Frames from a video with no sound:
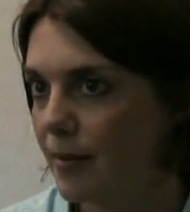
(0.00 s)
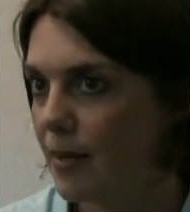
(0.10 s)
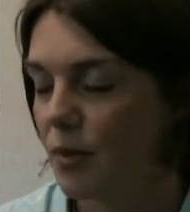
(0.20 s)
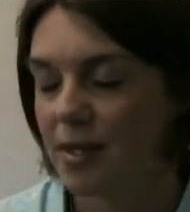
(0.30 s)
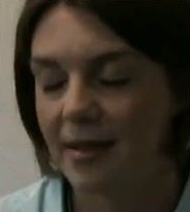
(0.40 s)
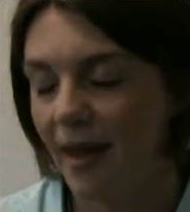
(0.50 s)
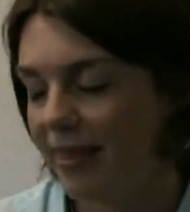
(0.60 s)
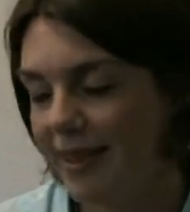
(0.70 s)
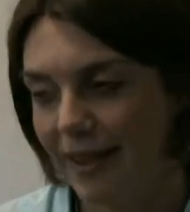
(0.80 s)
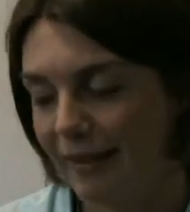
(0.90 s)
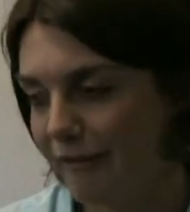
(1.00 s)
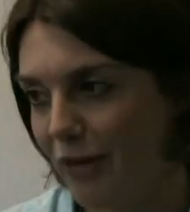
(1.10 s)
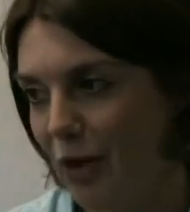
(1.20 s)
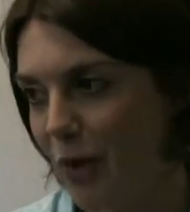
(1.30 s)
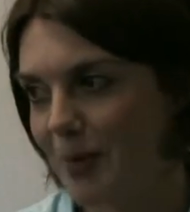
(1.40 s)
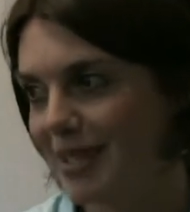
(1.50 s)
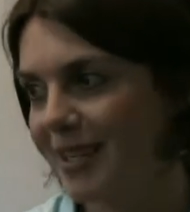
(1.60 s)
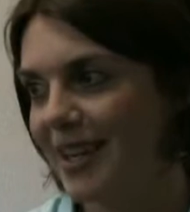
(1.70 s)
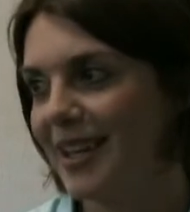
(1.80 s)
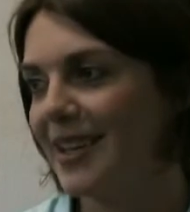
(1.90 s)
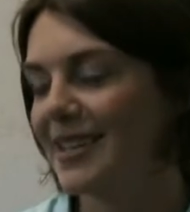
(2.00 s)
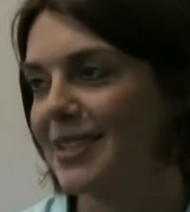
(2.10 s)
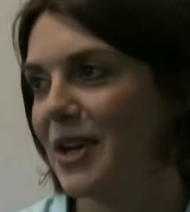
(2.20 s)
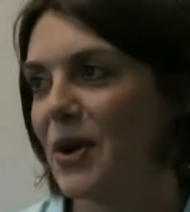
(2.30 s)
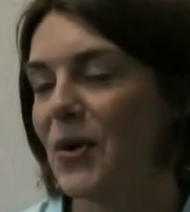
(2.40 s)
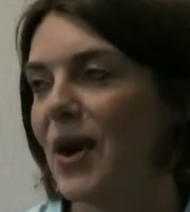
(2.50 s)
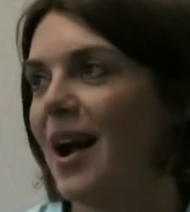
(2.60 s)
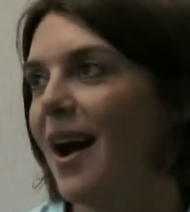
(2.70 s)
There was nothing confirmed. So